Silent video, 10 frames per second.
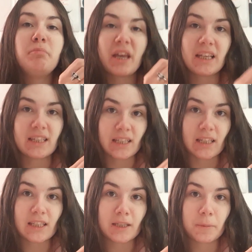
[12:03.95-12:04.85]

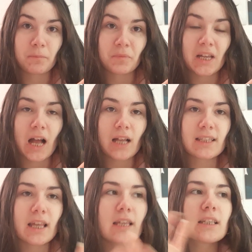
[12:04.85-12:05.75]
basis.
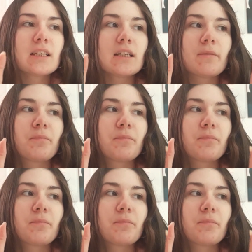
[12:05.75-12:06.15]
Satan